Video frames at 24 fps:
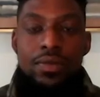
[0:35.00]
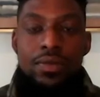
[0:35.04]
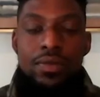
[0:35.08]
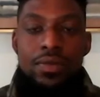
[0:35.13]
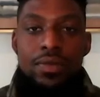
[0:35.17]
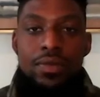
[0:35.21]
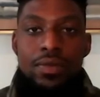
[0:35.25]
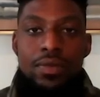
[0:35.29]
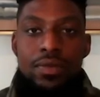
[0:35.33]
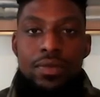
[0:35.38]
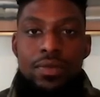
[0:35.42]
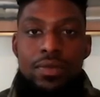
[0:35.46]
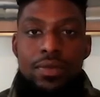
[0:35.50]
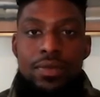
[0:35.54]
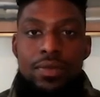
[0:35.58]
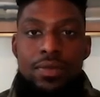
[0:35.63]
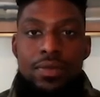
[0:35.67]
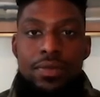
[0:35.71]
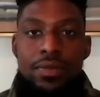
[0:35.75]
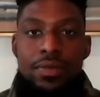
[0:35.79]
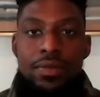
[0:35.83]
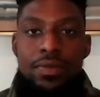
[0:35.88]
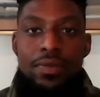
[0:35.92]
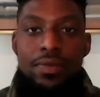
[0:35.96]

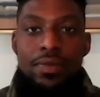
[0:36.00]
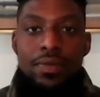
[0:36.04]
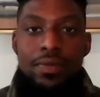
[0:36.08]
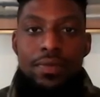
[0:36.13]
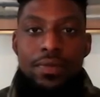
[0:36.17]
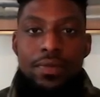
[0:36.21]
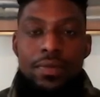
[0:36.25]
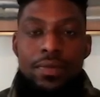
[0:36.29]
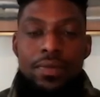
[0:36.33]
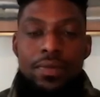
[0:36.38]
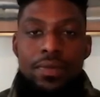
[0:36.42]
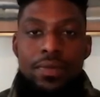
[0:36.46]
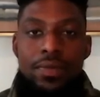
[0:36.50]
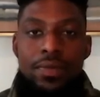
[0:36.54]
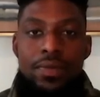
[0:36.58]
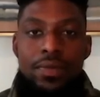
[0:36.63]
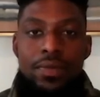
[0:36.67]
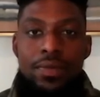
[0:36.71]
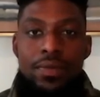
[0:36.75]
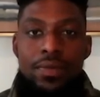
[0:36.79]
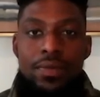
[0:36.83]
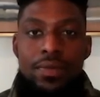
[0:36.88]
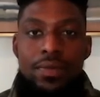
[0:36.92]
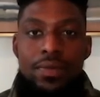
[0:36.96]

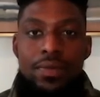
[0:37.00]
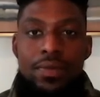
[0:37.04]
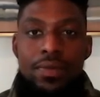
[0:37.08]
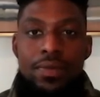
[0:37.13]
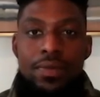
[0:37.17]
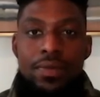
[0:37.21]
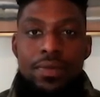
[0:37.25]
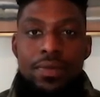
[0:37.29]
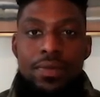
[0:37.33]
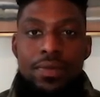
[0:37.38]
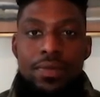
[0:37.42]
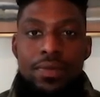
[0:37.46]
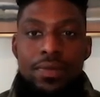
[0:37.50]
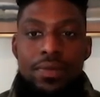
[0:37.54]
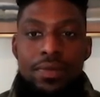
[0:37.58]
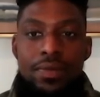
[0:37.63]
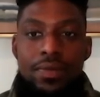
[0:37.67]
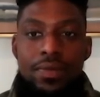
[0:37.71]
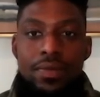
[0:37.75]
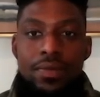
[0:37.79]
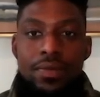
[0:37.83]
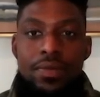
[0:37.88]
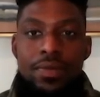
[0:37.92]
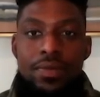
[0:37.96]

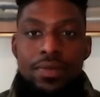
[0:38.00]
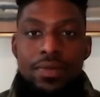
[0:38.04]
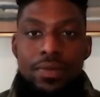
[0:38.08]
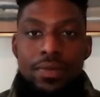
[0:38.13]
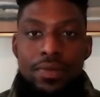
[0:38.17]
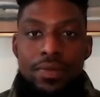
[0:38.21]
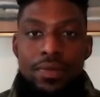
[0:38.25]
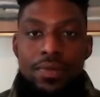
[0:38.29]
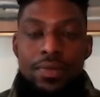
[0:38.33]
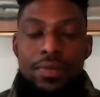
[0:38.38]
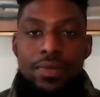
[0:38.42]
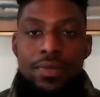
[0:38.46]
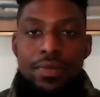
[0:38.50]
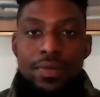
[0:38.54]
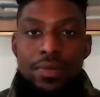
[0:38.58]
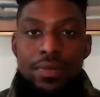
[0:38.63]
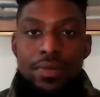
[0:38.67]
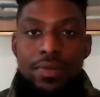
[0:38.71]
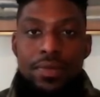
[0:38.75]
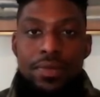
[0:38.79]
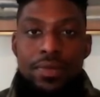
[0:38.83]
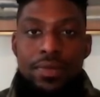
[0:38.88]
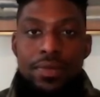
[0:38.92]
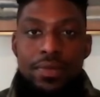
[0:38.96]

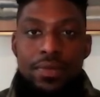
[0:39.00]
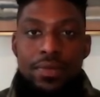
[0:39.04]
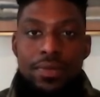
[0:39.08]
[no speech]